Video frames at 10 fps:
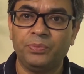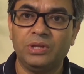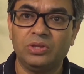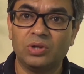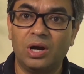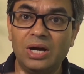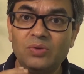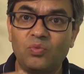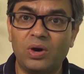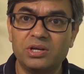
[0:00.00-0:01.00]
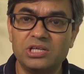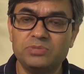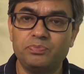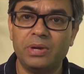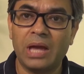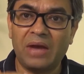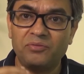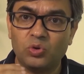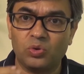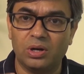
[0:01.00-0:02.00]
The third one is
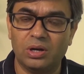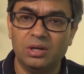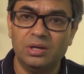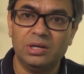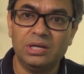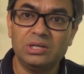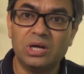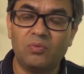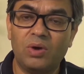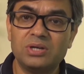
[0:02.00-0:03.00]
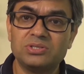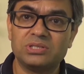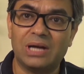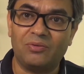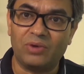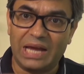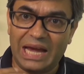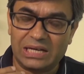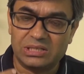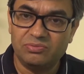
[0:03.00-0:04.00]
behavioral. It governs our
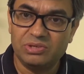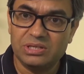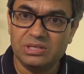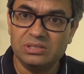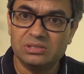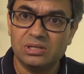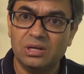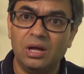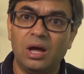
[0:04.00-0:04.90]
activities,